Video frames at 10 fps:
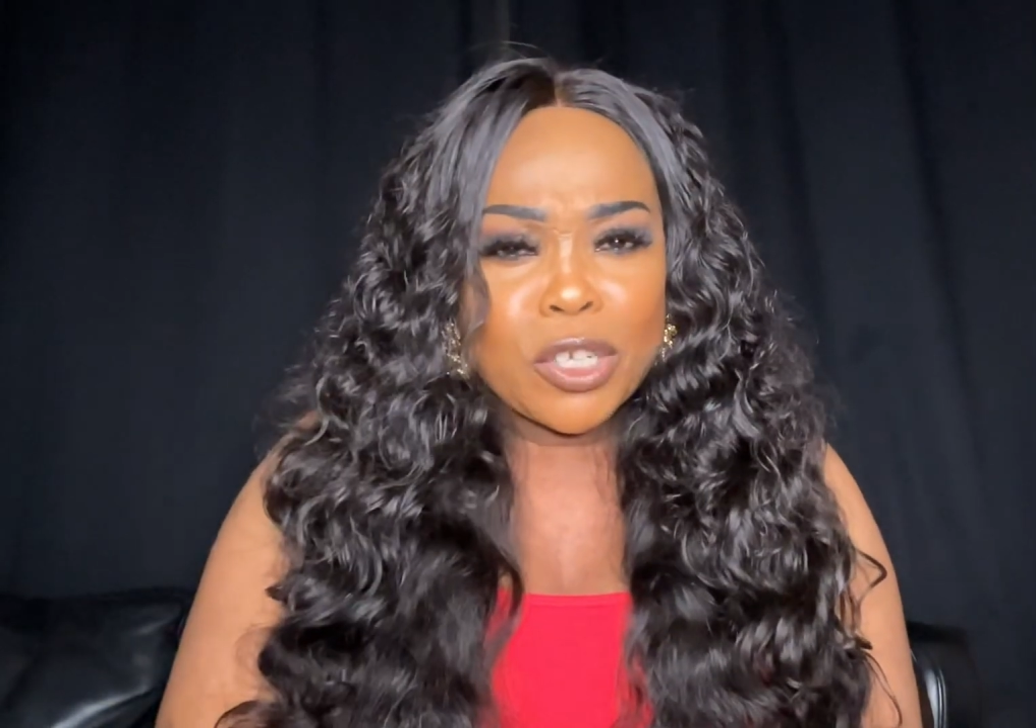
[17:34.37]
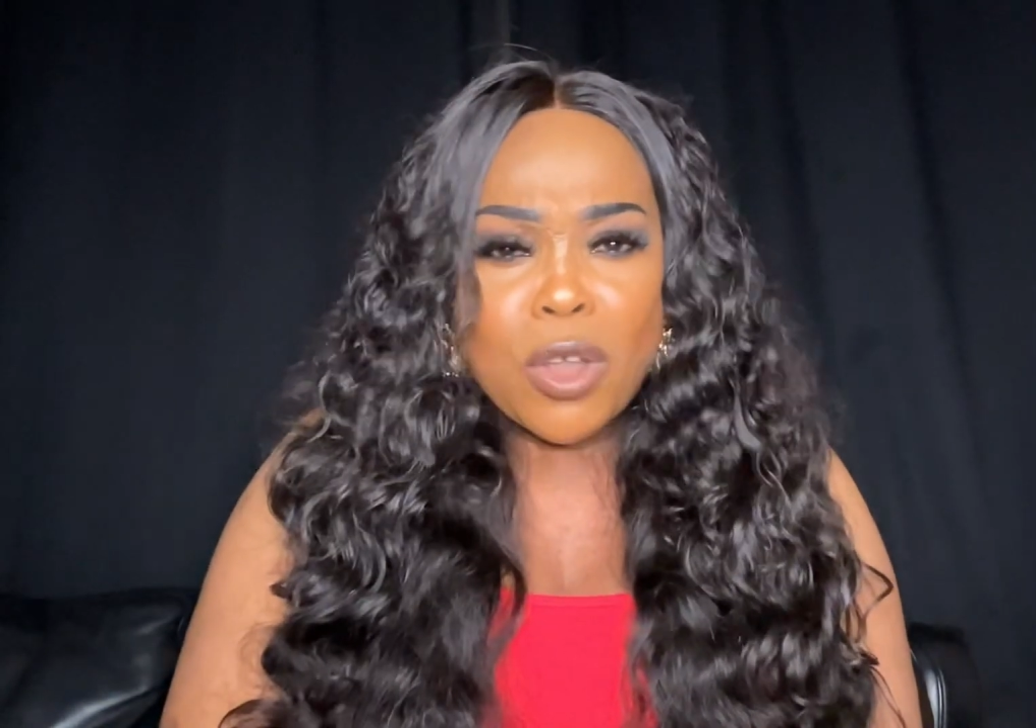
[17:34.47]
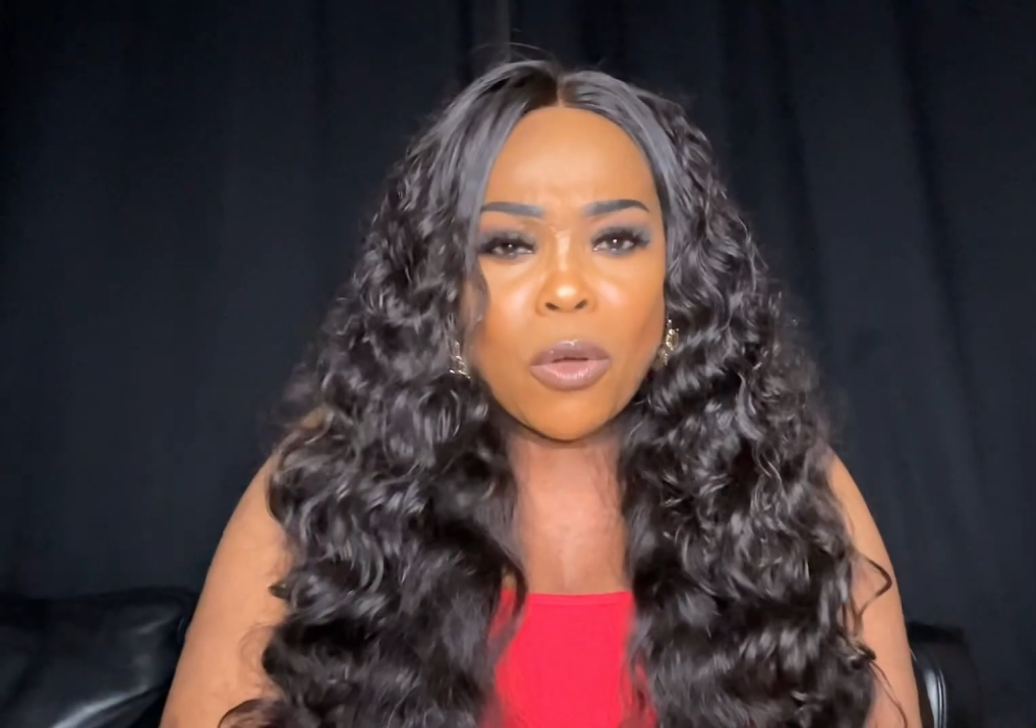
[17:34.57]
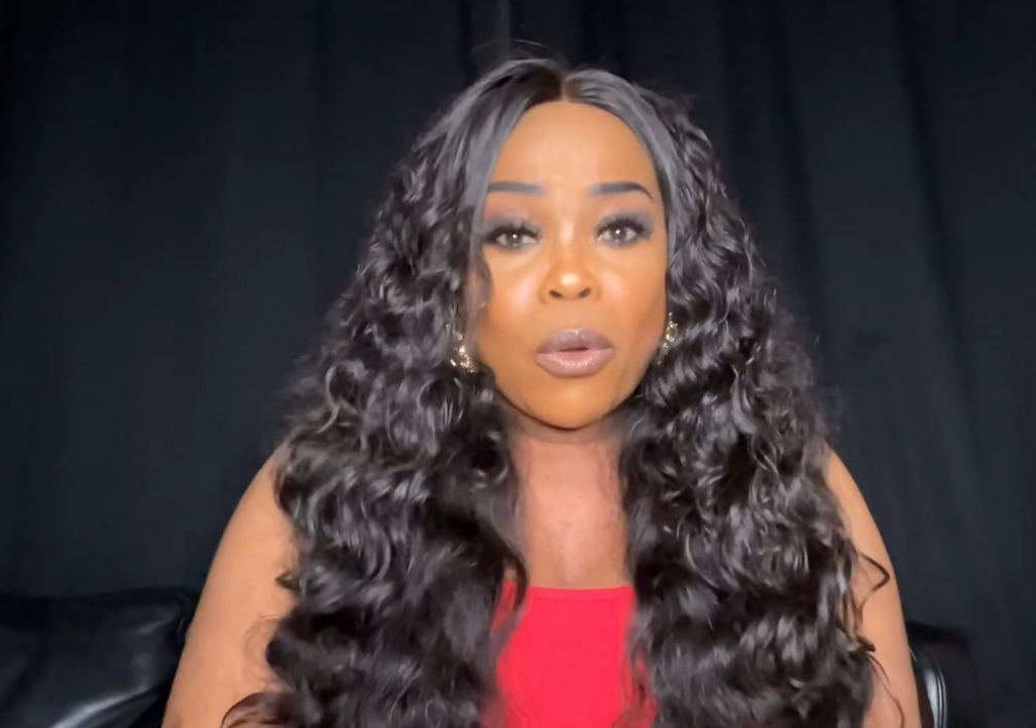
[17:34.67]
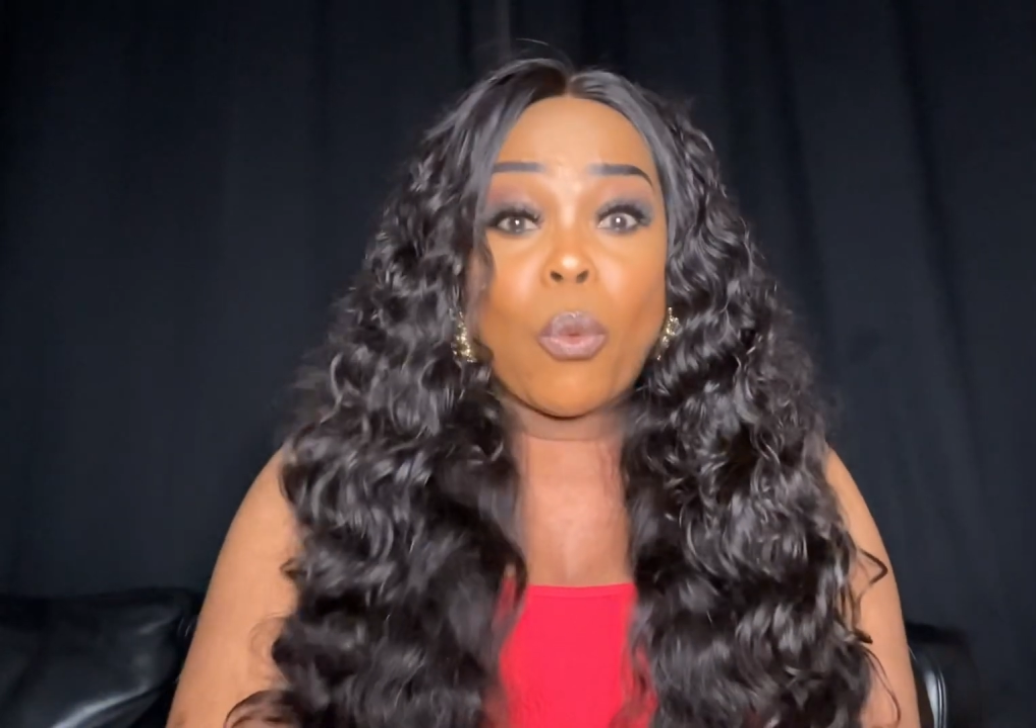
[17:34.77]

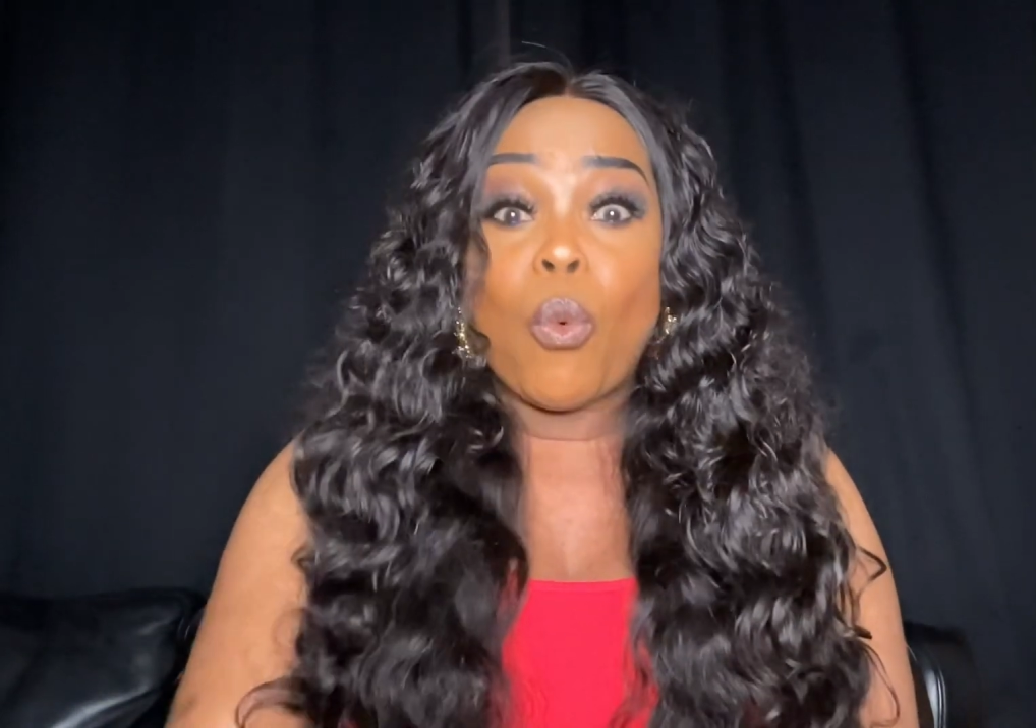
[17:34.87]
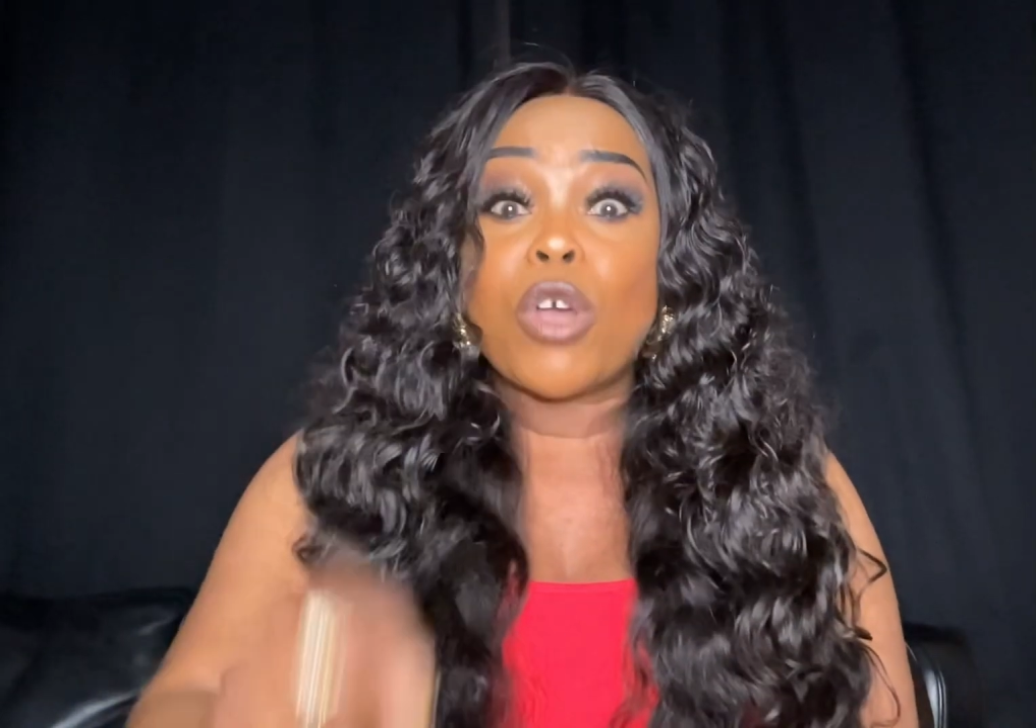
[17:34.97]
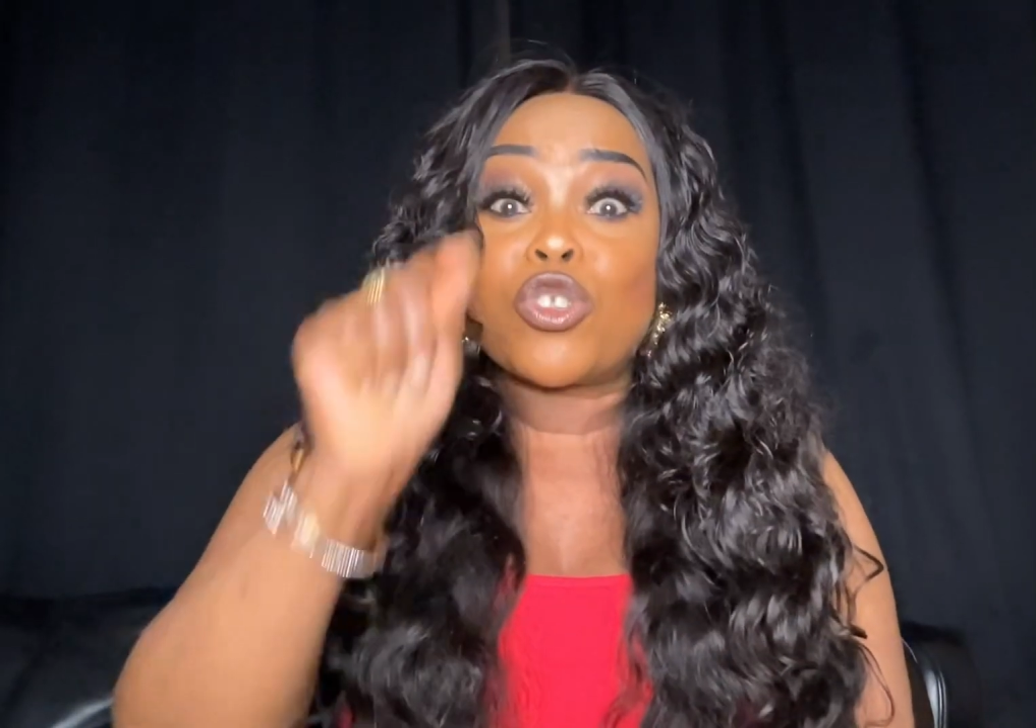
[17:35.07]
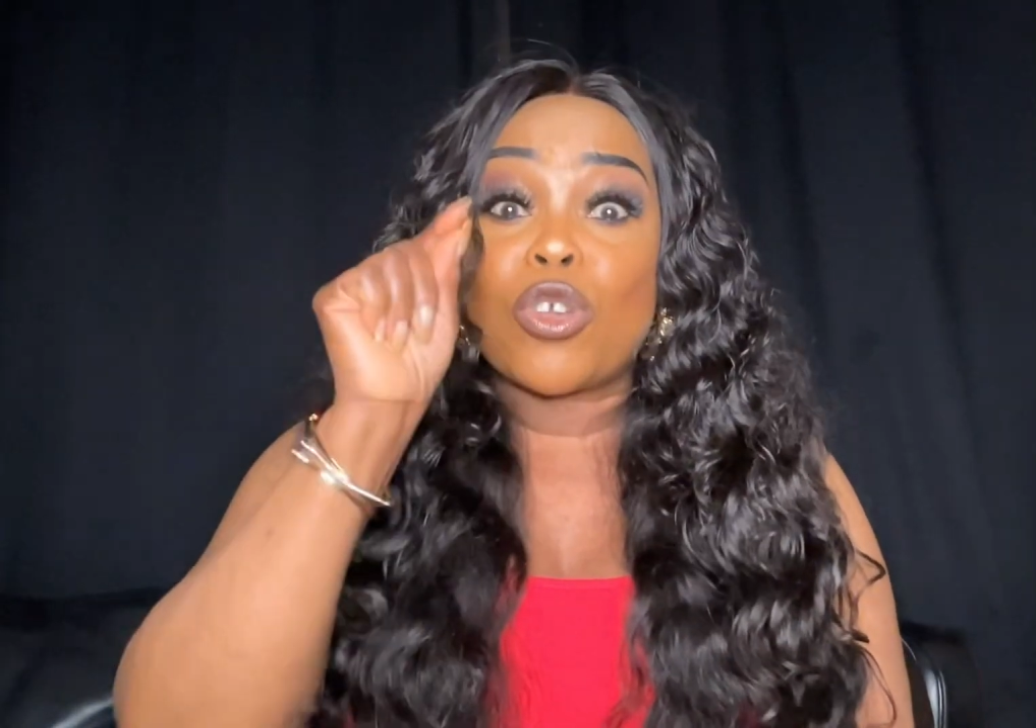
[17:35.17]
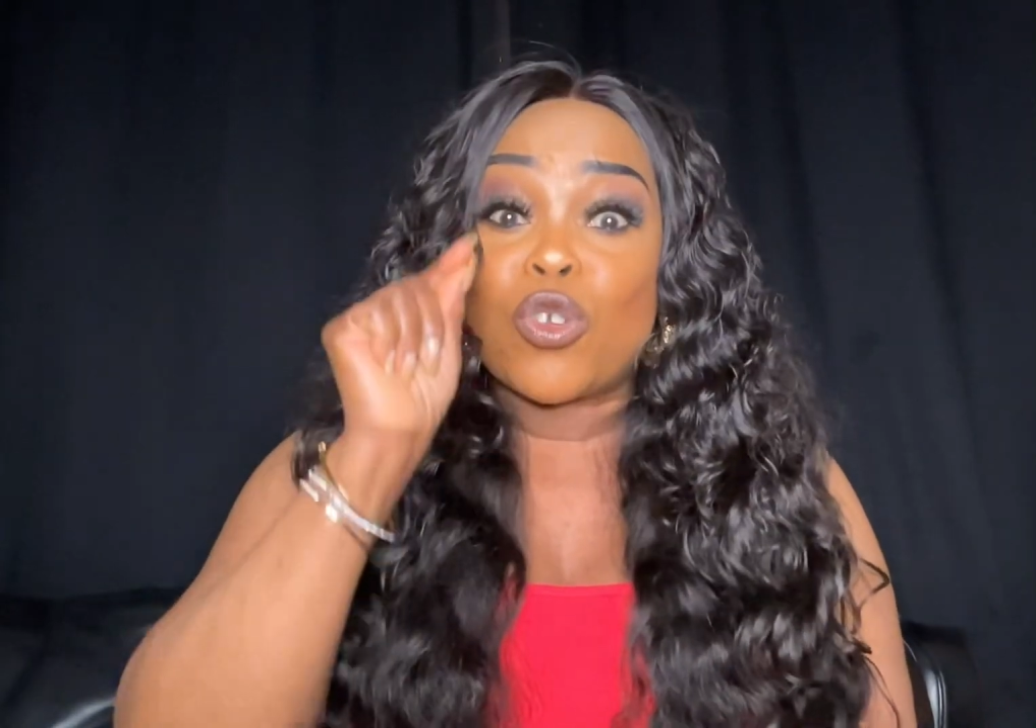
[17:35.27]
No,
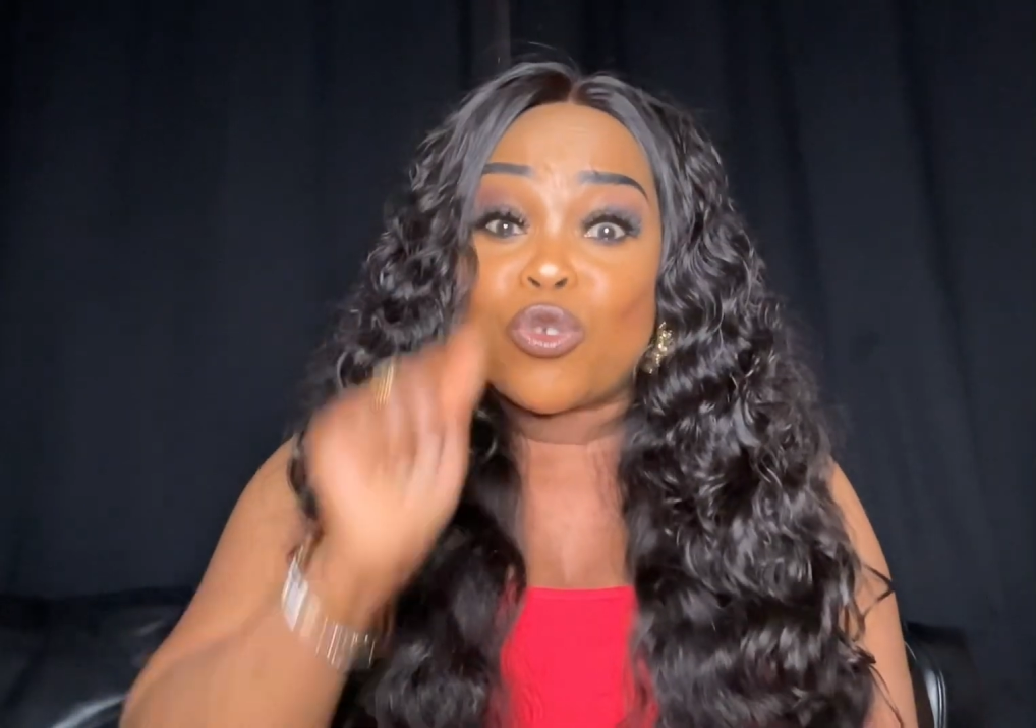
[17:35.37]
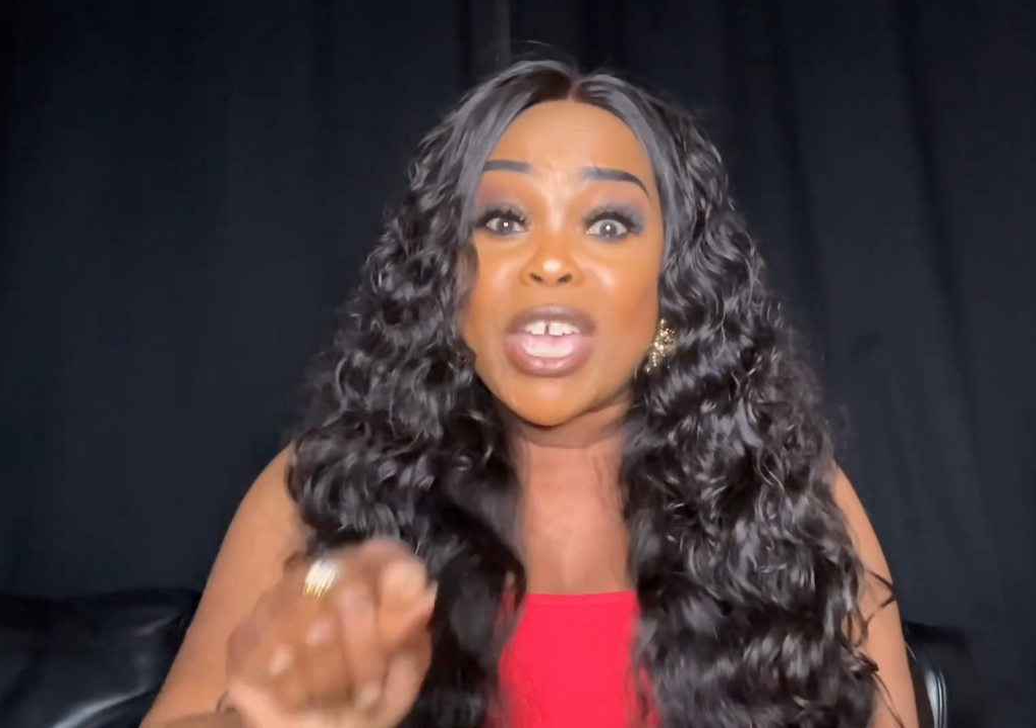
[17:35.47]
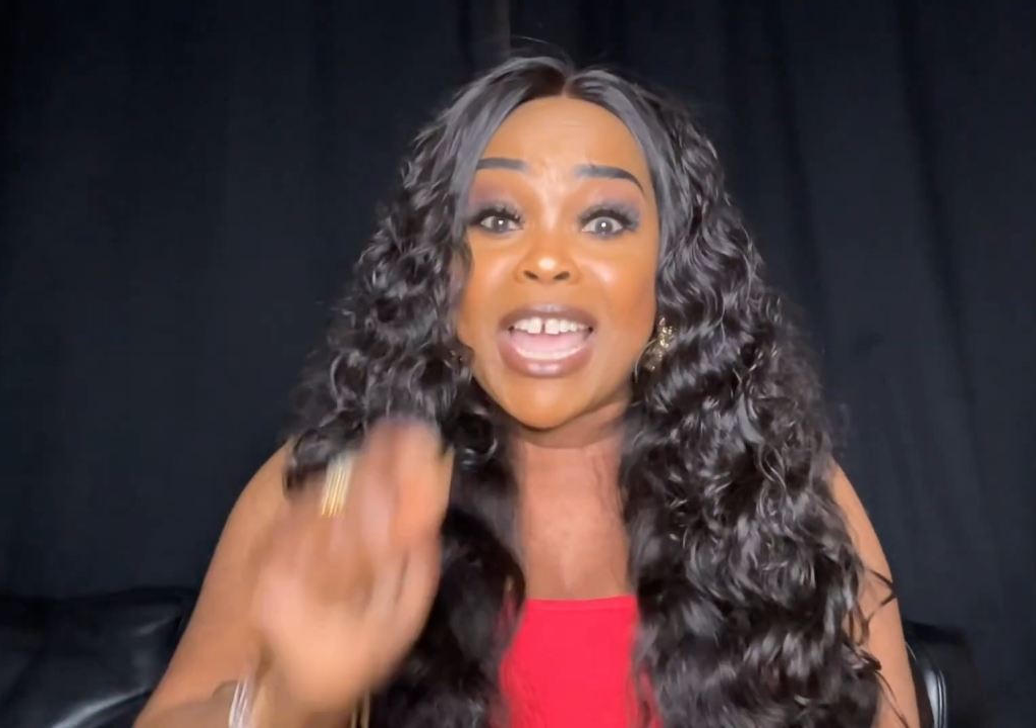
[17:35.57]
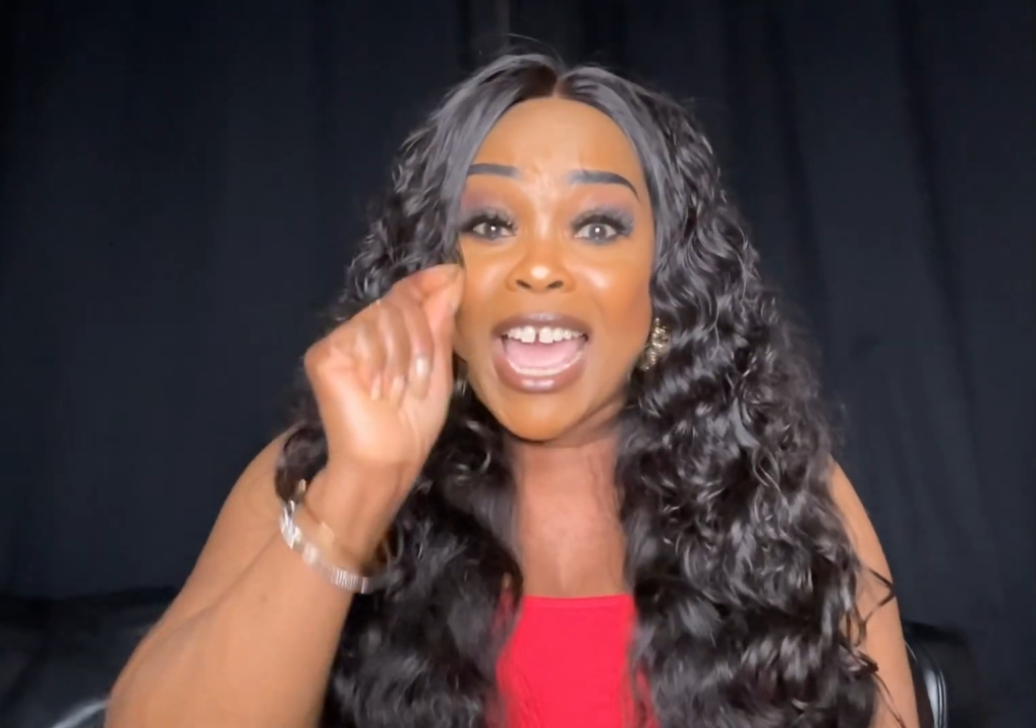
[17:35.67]
once you're doing